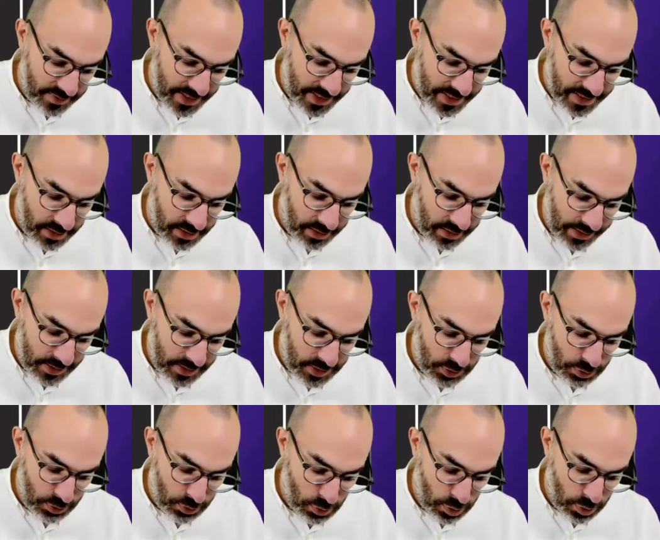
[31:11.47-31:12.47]
there needs
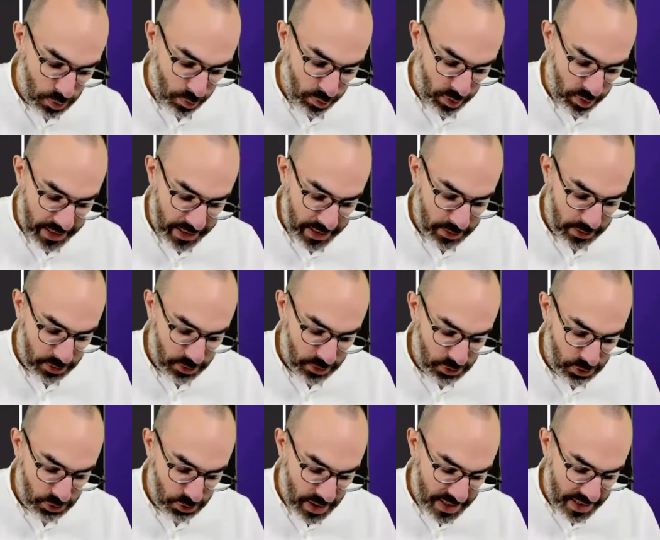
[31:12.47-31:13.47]
to comply
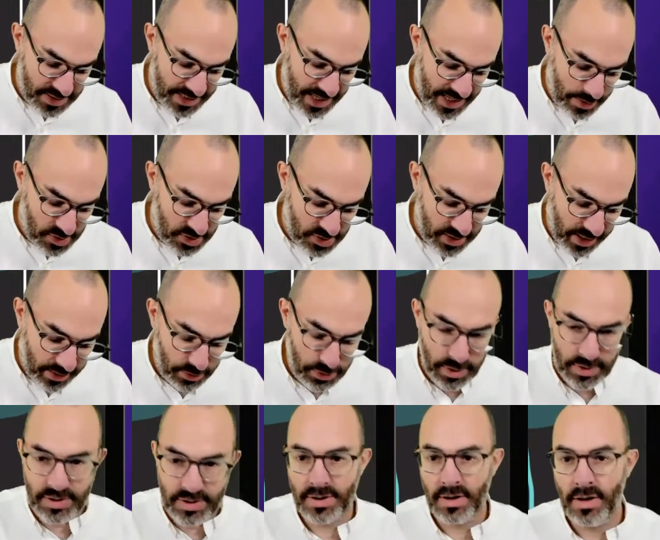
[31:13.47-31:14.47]
to XDM
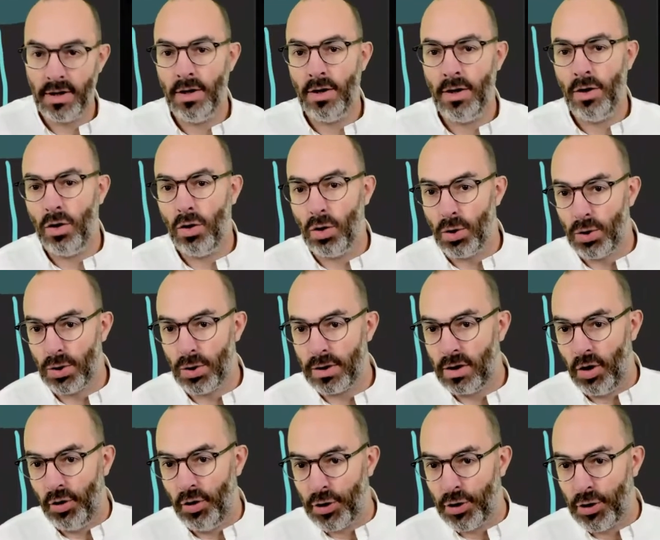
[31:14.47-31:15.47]
standards, or
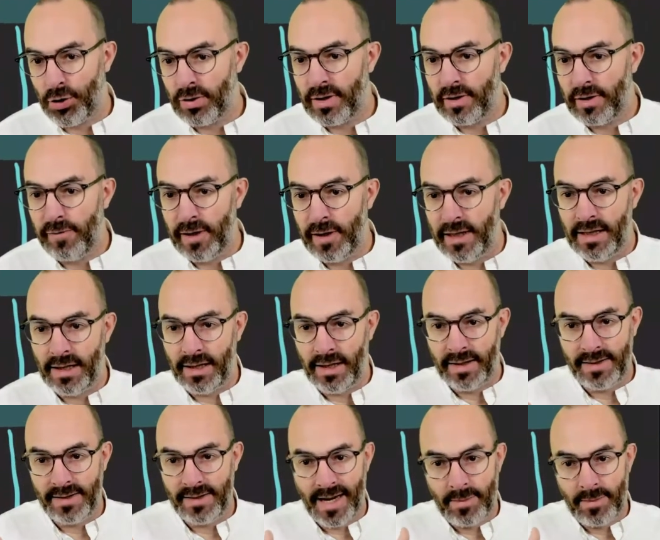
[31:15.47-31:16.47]
alternatively,
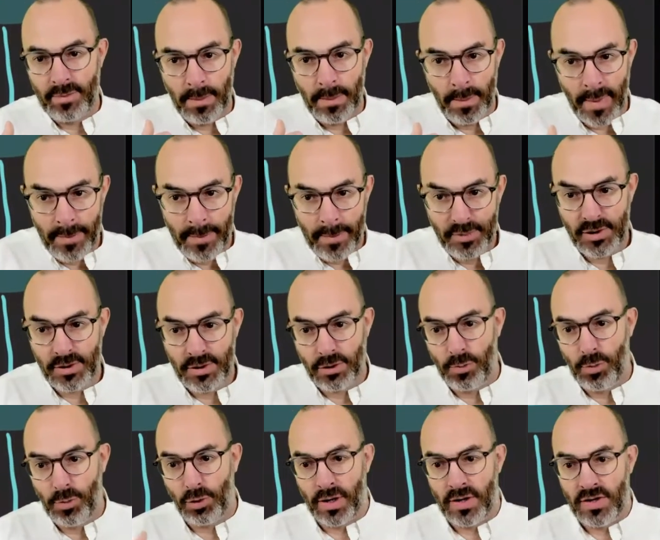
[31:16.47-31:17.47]
it can be mapped
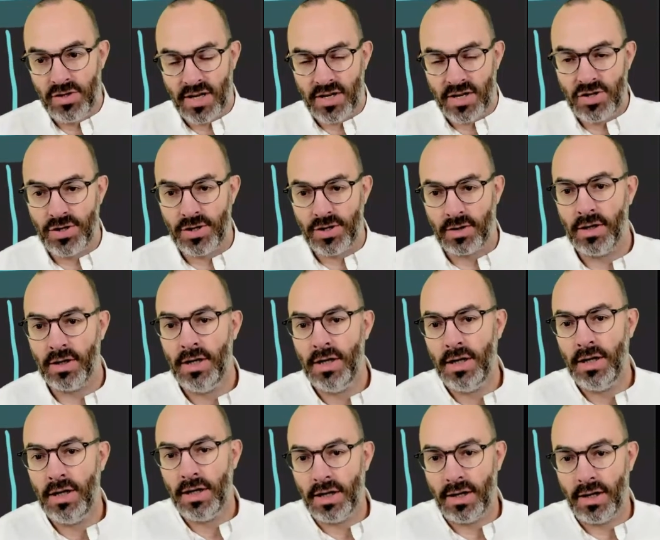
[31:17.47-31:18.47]
upon ingestion
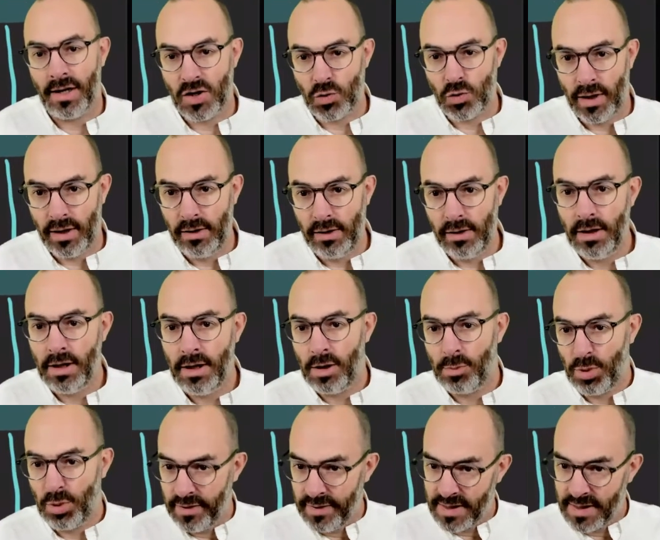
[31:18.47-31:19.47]
as well.
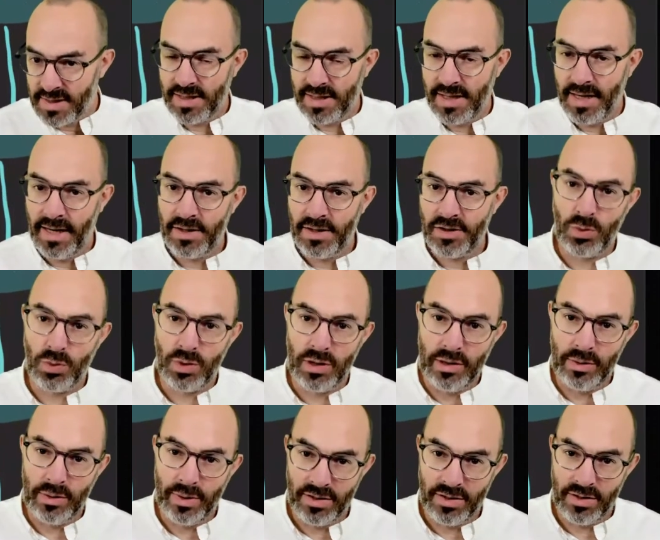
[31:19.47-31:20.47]
But in this case,
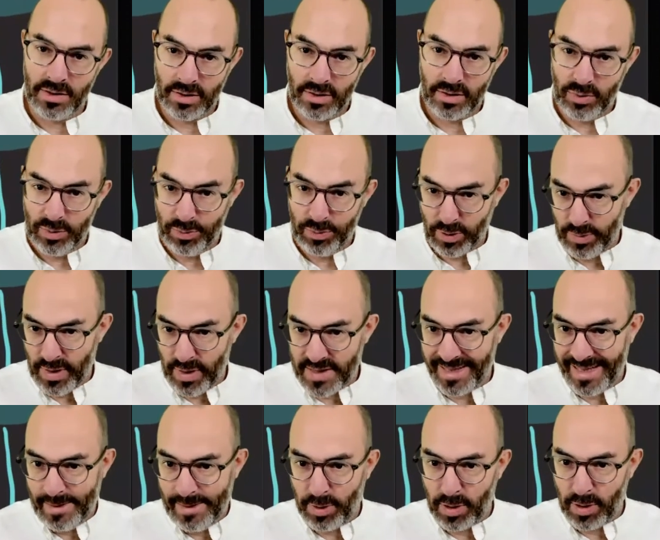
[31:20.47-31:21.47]
we
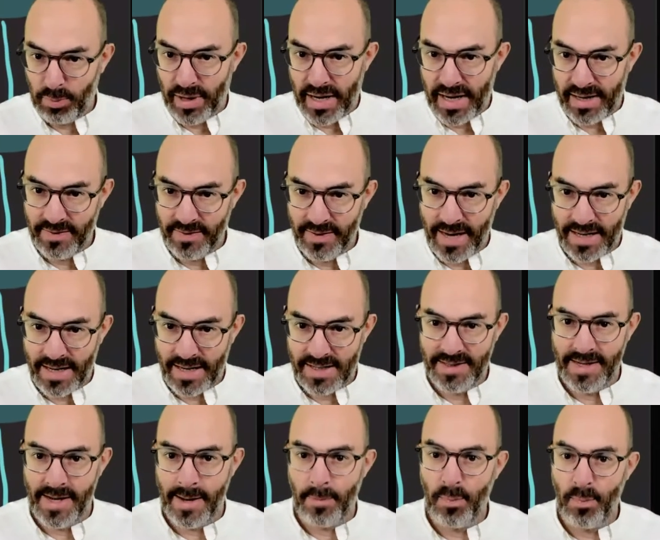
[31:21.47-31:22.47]
basically prepared the
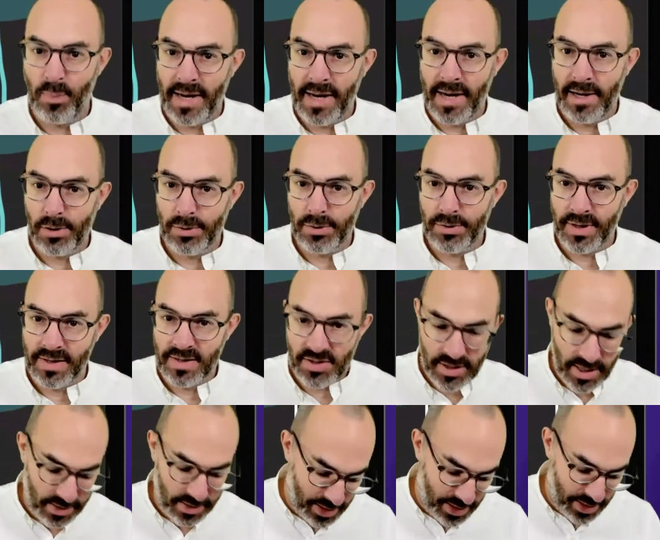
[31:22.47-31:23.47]
XDM payload
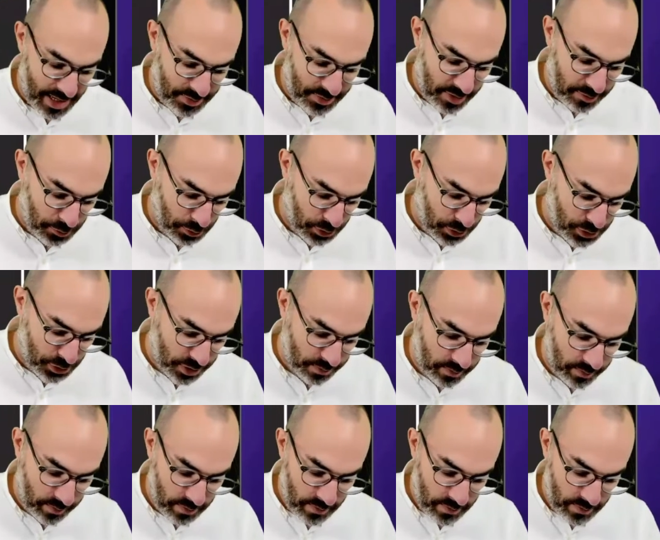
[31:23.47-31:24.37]
inside the Lambda function.